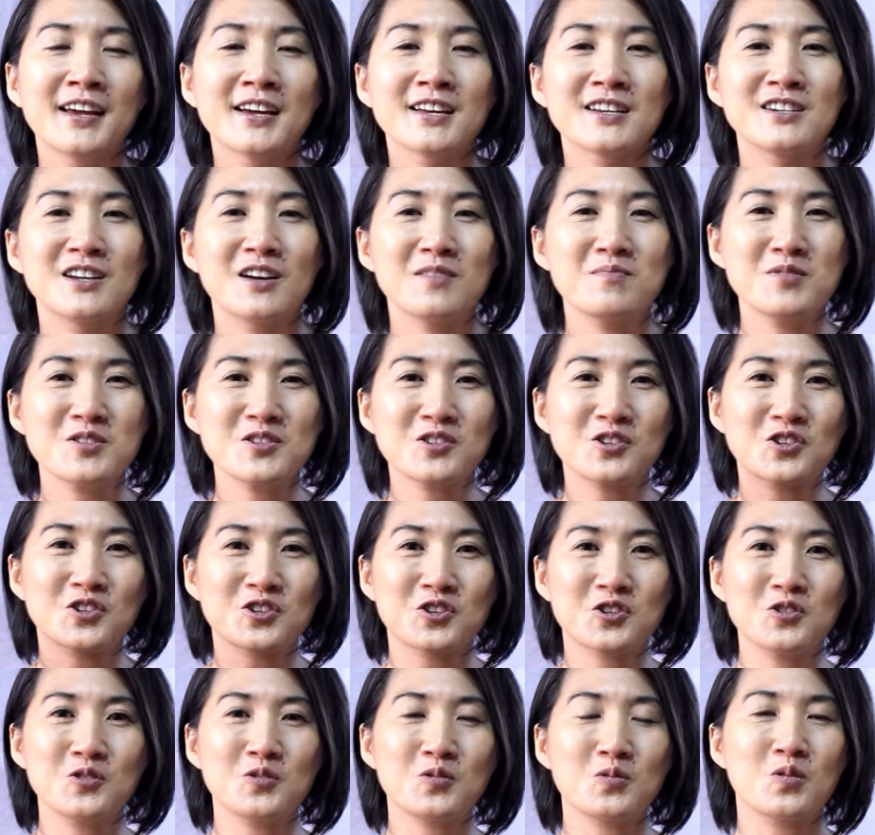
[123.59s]
Number
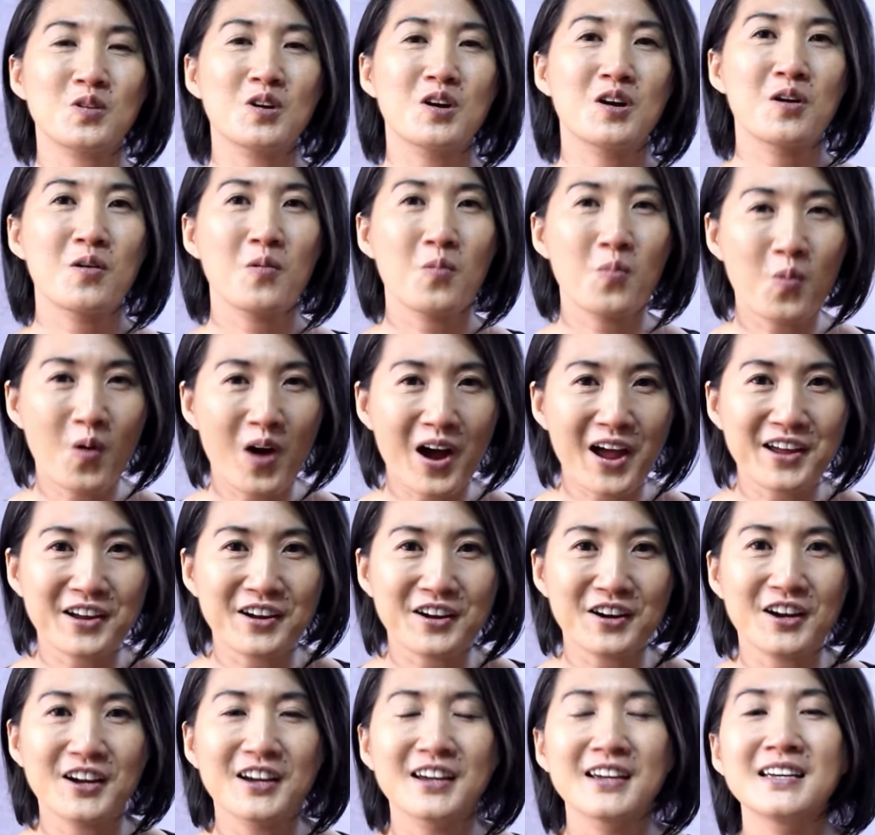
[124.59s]
2,
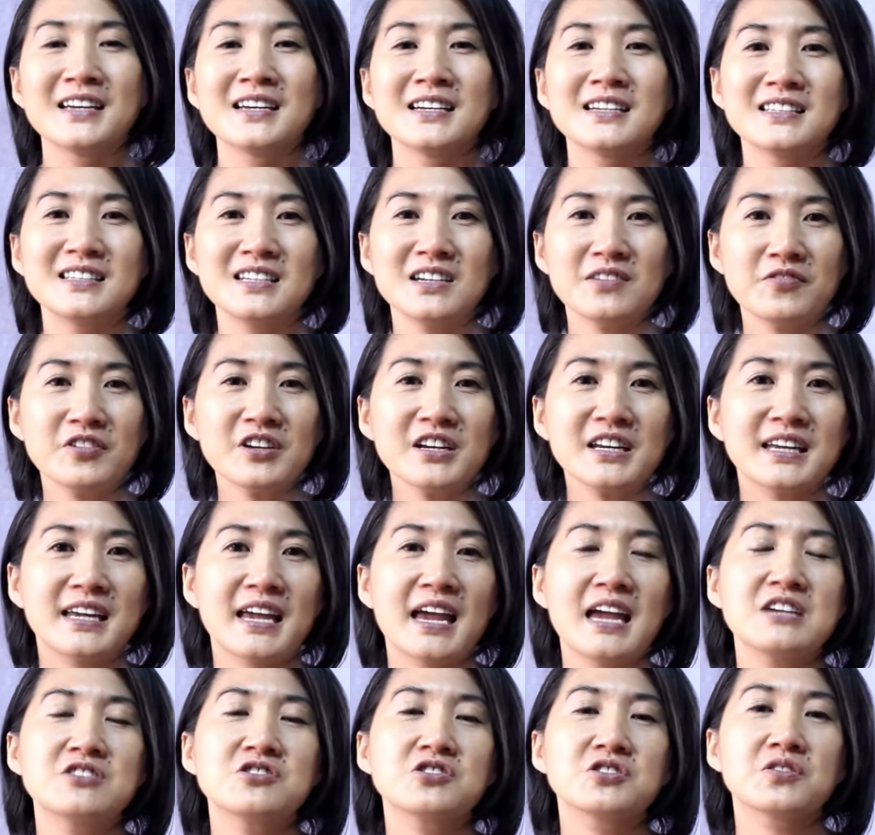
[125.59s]
wire. Different
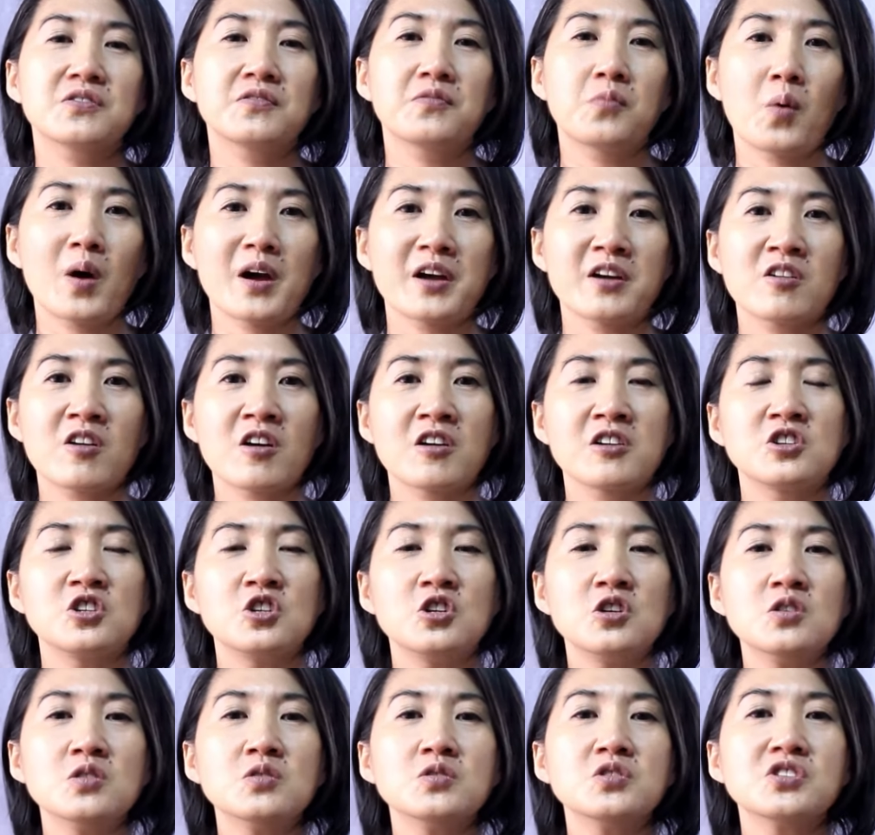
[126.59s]
gauges of wire are
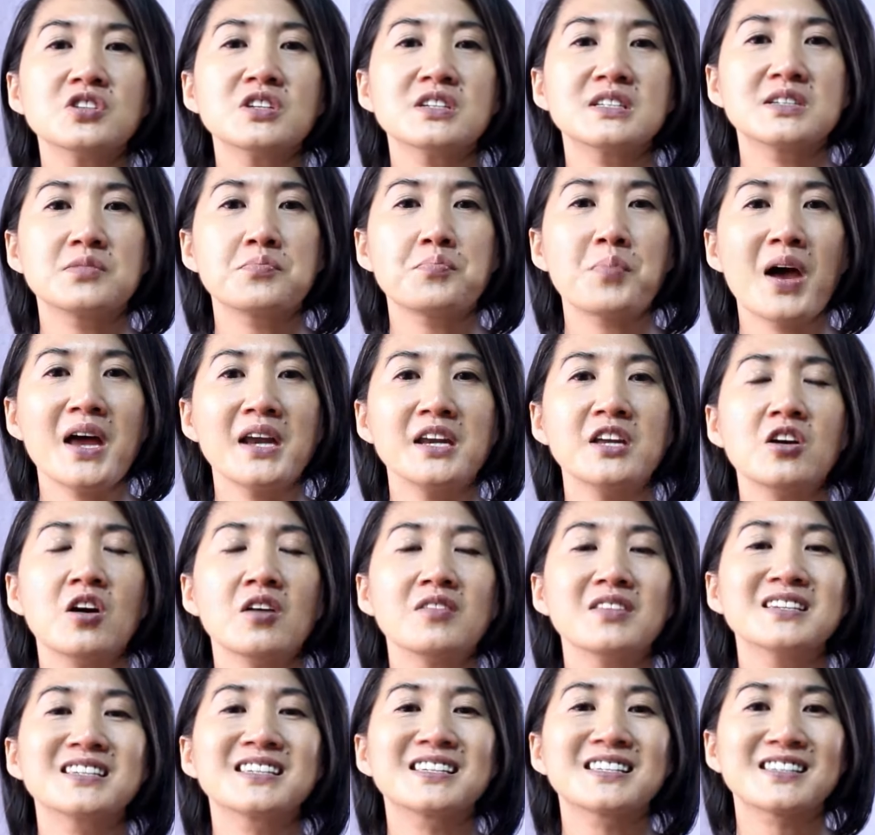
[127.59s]
used depending on
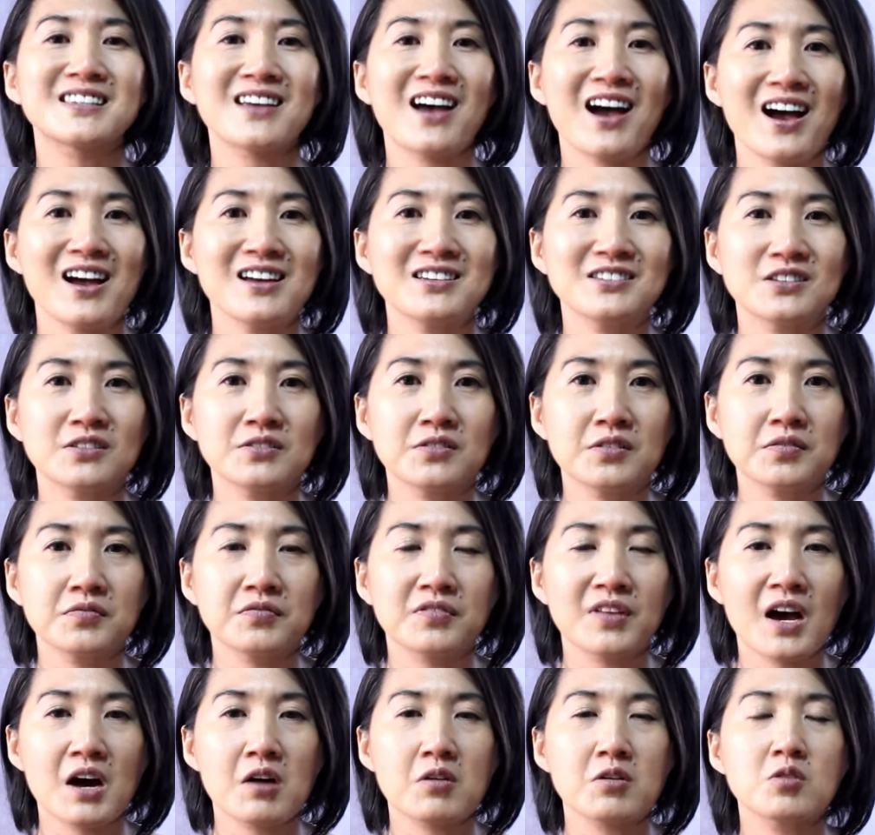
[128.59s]
the size of the
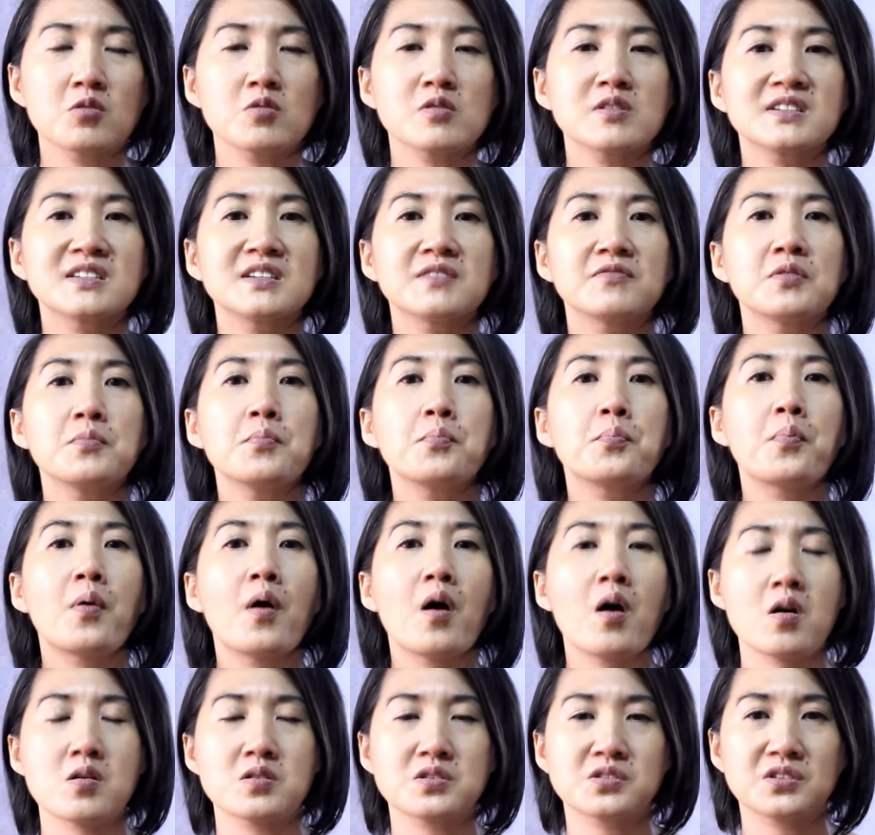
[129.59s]
flower or different
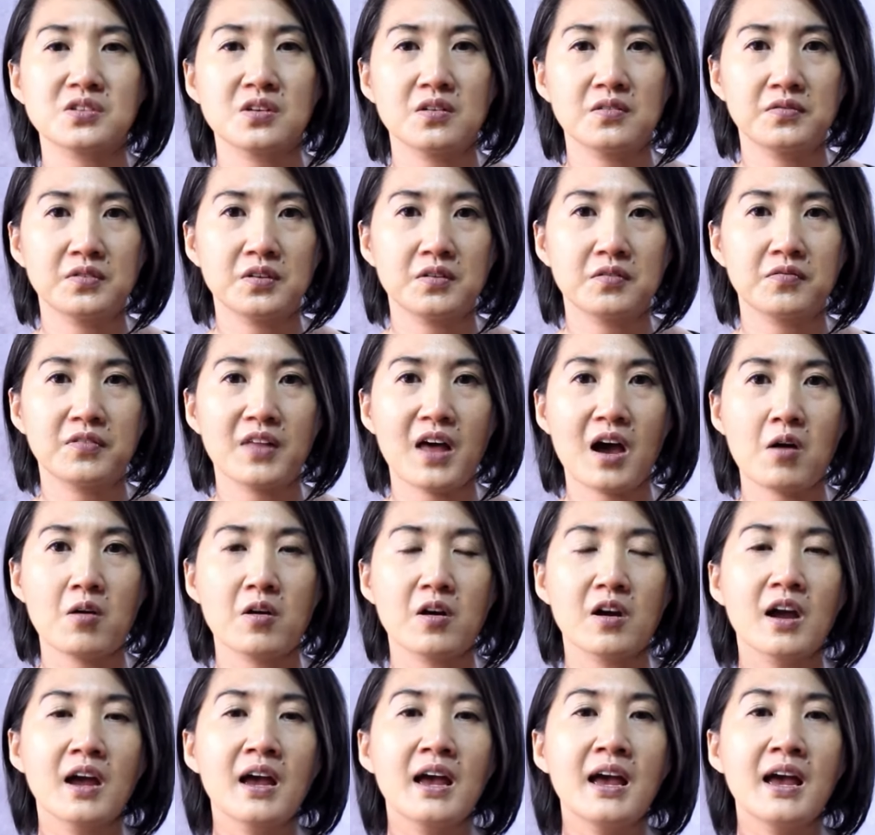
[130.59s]
parts of the flower.